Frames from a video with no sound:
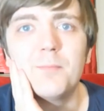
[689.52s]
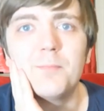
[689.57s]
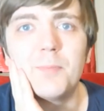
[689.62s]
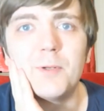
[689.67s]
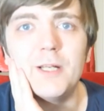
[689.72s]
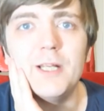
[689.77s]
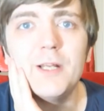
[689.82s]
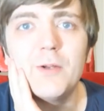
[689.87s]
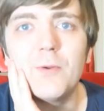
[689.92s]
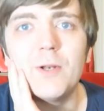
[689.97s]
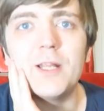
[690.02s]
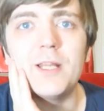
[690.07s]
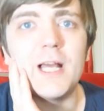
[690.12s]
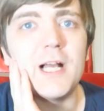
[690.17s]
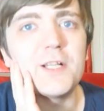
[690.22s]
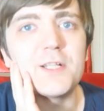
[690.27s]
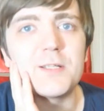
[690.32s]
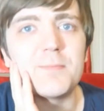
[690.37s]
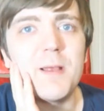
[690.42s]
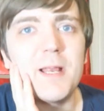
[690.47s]
but equally,
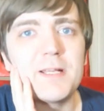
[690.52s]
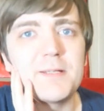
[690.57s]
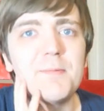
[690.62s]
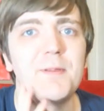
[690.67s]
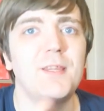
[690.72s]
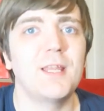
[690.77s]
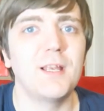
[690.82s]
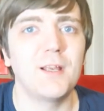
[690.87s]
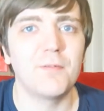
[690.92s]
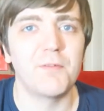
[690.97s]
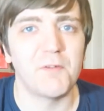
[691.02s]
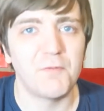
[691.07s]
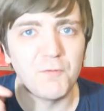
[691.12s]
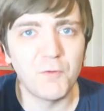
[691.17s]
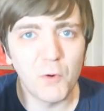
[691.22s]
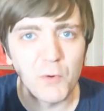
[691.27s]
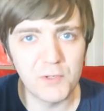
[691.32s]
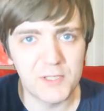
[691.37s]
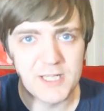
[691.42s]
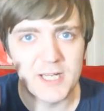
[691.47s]
that just makes me think of the
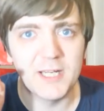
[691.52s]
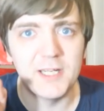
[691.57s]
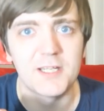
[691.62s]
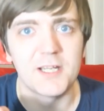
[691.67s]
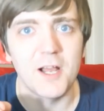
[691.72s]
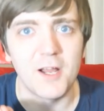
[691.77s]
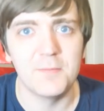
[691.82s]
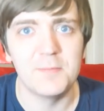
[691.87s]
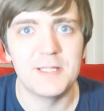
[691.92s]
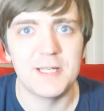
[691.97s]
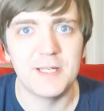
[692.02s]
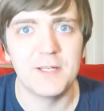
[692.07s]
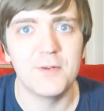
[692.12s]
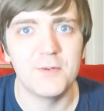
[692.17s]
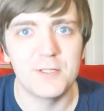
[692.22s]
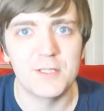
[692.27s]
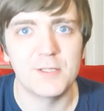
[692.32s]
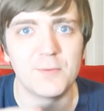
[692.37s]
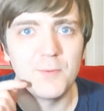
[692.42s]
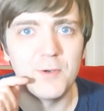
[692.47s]
14 times he
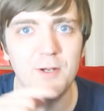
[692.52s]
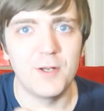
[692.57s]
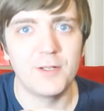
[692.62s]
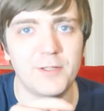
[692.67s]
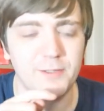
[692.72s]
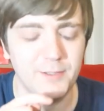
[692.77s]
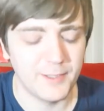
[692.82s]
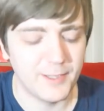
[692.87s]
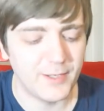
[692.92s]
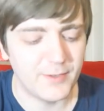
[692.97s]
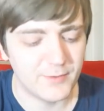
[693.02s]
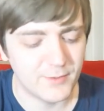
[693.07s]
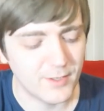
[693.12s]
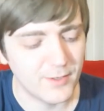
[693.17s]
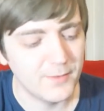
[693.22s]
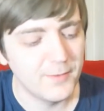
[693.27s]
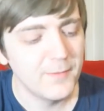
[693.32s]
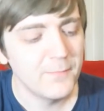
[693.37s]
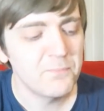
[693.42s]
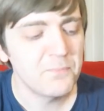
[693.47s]
used the word. Yeah,
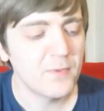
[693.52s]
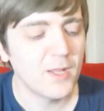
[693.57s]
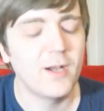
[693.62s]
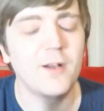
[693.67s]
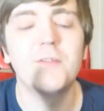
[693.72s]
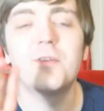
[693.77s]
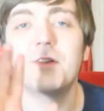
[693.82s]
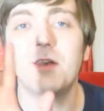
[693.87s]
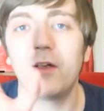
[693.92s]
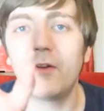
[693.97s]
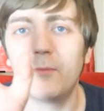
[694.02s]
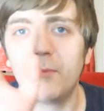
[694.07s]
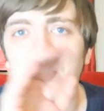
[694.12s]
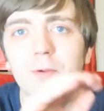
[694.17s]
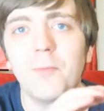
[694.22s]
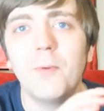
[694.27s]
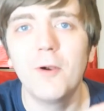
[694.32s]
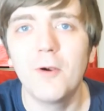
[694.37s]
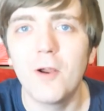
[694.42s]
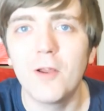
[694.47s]
no, I, no,
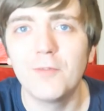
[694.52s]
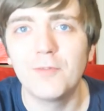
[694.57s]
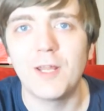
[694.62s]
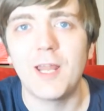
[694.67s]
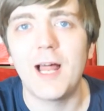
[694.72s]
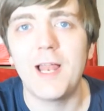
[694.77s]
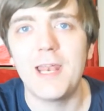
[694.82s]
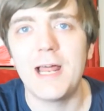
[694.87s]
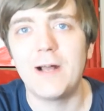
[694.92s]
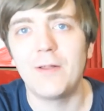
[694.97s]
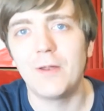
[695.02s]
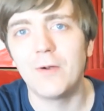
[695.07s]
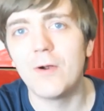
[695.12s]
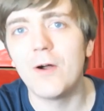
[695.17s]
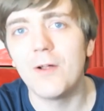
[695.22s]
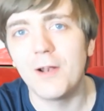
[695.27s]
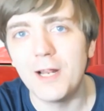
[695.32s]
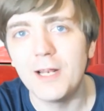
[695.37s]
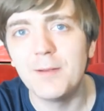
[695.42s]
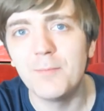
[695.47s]
we're, we're over that now. There
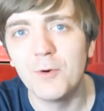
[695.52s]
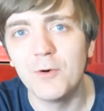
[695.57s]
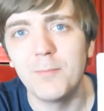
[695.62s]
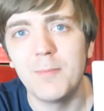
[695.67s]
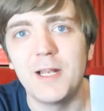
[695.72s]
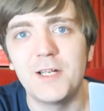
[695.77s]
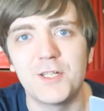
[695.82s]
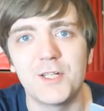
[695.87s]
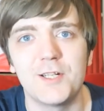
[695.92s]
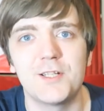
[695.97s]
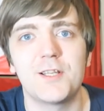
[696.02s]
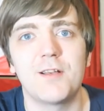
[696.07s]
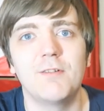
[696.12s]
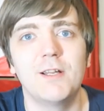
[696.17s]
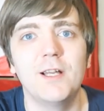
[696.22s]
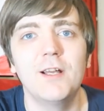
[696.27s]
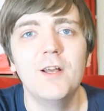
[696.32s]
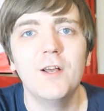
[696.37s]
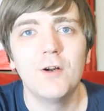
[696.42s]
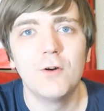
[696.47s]
aren't any more mentions of
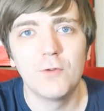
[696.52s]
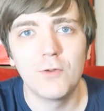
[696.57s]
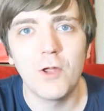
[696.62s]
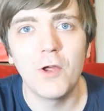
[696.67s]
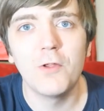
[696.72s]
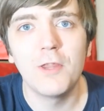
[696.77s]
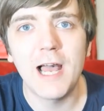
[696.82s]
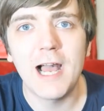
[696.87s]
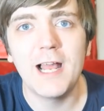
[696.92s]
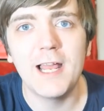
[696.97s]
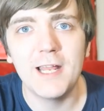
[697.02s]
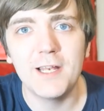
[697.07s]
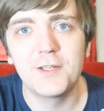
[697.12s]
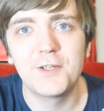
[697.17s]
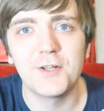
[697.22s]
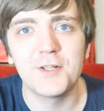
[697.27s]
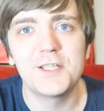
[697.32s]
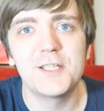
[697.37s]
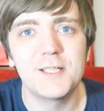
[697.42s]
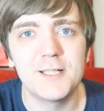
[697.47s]
it. Although that
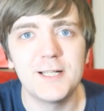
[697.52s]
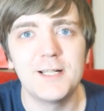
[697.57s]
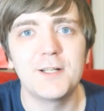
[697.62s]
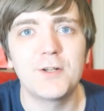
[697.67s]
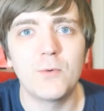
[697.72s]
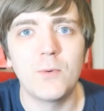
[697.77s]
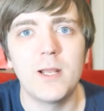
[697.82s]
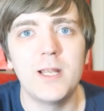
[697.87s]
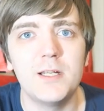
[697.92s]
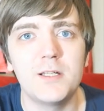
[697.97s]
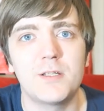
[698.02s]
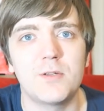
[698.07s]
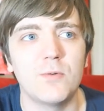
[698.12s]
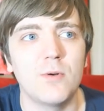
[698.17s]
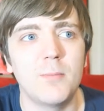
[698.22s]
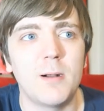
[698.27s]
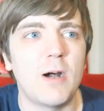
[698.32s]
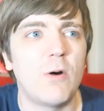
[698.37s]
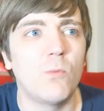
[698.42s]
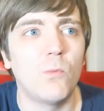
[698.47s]
does still equate
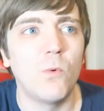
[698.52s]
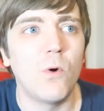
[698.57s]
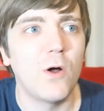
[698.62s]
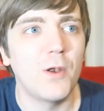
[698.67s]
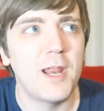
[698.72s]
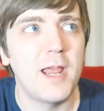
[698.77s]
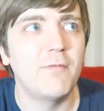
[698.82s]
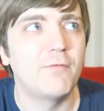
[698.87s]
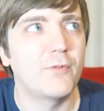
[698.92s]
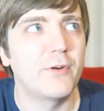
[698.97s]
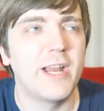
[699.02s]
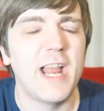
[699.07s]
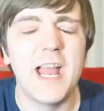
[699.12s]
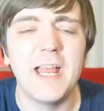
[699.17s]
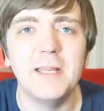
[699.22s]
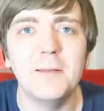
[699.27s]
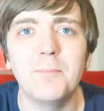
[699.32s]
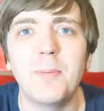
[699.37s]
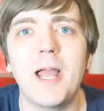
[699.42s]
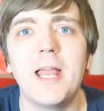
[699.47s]
to about one every
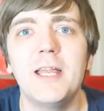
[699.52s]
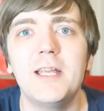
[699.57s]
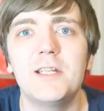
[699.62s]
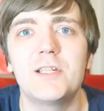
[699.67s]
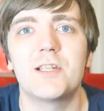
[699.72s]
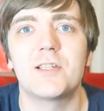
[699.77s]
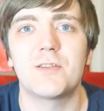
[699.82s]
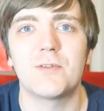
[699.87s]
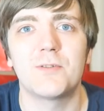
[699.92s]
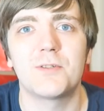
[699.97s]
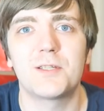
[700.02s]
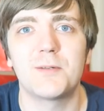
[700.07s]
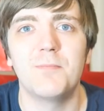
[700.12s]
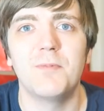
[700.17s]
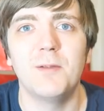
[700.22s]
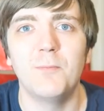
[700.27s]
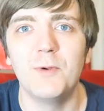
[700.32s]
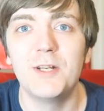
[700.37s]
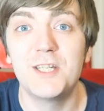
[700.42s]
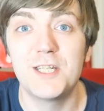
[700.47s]
eight pages or
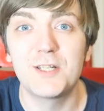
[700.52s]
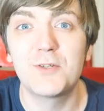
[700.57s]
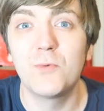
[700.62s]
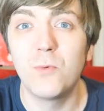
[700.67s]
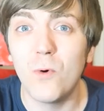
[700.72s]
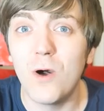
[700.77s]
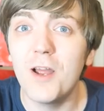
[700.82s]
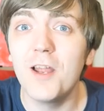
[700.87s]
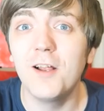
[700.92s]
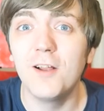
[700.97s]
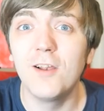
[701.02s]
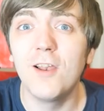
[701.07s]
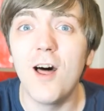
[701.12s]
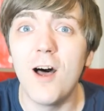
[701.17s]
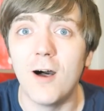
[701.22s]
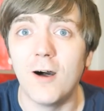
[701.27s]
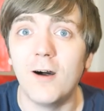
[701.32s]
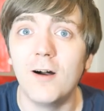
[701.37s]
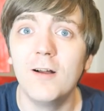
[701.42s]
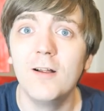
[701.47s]
something, which is quite a
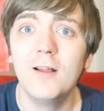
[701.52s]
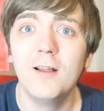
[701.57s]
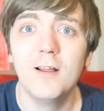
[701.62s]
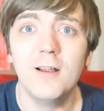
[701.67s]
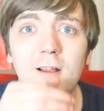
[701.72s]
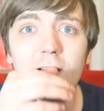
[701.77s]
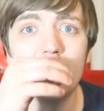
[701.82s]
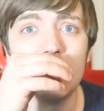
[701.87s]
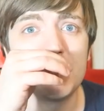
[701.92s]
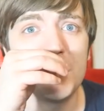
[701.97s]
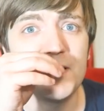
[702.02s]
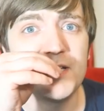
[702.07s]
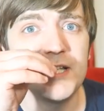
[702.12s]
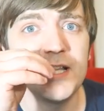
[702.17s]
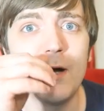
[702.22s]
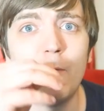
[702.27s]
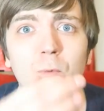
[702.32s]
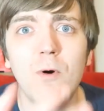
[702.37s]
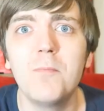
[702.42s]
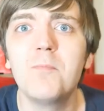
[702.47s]
lot.
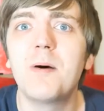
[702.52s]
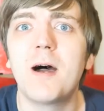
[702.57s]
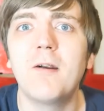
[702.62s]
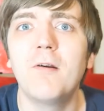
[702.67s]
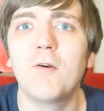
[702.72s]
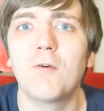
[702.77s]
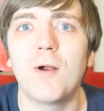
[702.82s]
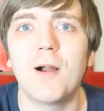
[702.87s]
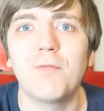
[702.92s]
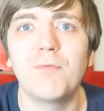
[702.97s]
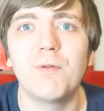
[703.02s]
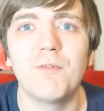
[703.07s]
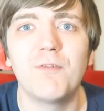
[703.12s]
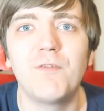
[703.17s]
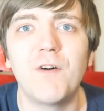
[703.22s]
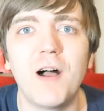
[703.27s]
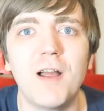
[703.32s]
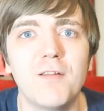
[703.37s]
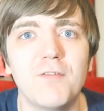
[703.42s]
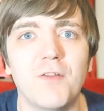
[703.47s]
Especially that one paragraph with
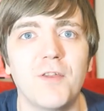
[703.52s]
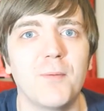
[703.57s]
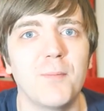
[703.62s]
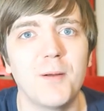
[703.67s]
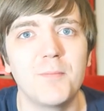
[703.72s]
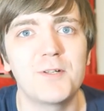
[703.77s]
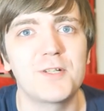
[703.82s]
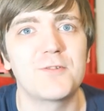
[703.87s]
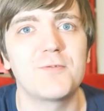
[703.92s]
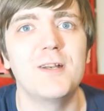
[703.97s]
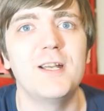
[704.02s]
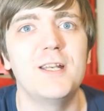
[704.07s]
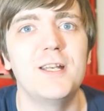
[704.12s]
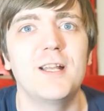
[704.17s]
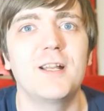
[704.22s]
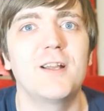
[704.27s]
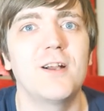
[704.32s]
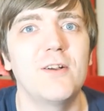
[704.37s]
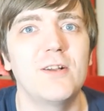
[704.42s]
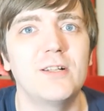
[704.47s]
five of them. I'm just reading
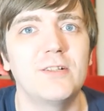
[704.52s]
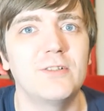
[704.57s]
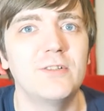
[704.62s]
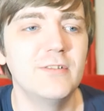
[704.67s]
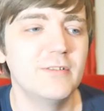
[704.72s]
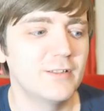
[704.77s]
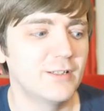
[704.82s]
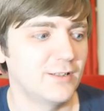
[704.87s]
it going.